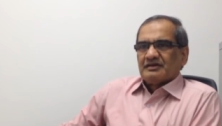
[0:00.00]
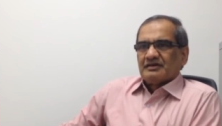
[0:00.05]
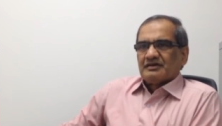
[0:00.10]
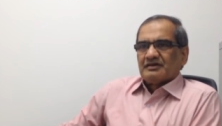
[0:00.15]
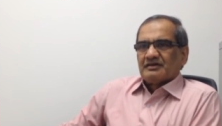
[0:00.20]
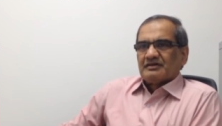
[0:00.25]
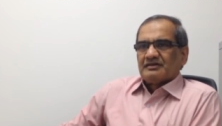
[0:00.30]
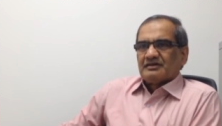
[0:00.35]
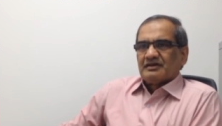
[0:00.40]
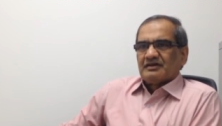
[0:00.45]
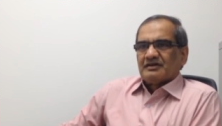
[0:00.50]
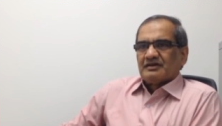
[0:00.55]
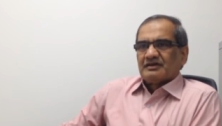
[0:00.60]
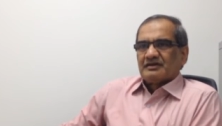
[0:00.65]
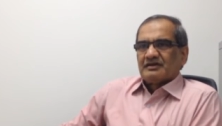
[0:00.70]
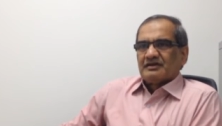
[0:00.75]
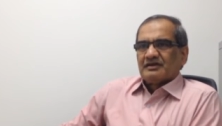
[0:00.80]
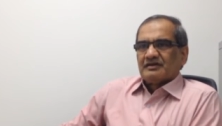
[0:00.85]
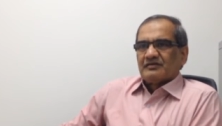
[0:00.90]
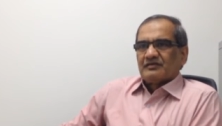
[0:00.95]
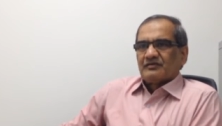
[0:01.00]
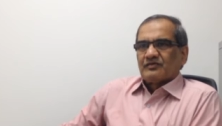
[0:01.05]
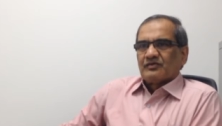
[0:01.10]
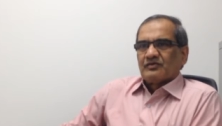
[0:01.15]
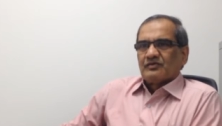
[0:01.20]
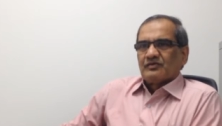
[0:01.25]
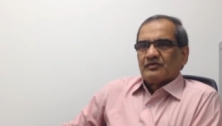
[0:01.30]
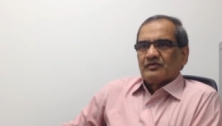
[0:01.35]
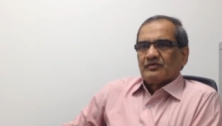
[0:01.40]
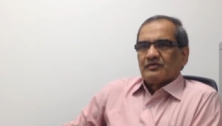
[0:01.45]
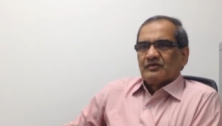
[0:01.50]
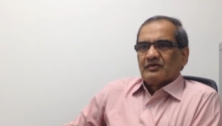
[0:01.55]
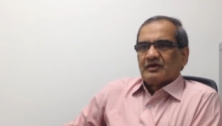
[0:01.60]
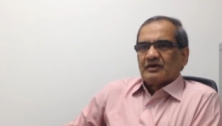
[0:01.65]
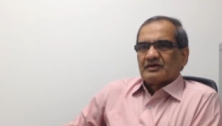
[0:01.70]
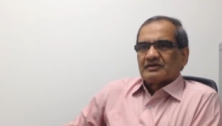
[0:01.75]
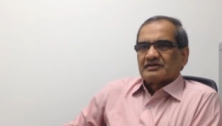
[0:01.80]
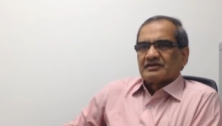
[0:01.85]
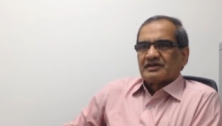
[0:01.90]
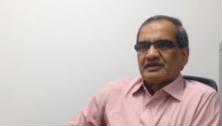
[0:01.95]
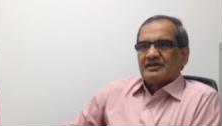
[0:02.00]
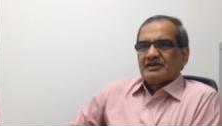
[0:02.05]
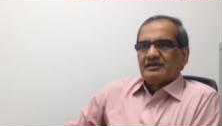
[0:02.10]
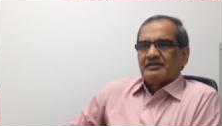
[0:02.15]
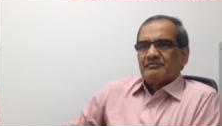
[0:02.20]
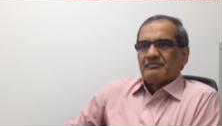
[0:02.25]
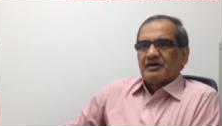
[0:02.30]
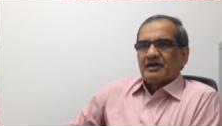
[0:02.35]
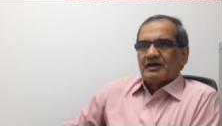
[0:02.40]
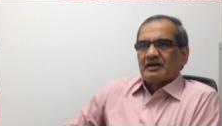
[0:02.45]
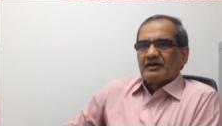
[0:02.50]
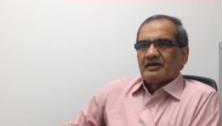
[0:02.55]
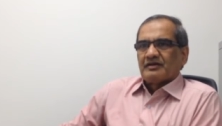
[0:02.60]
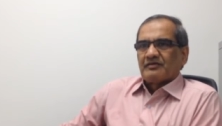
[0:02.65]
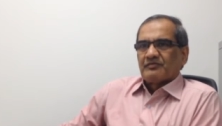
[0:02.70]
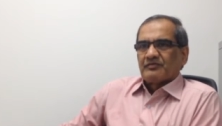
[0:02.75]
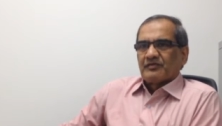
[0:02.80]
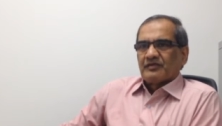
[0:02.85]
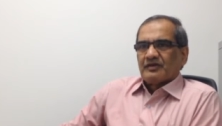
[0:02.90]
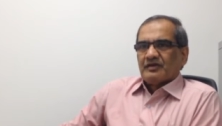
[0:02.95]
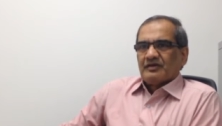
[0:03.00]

uh, children who are seen by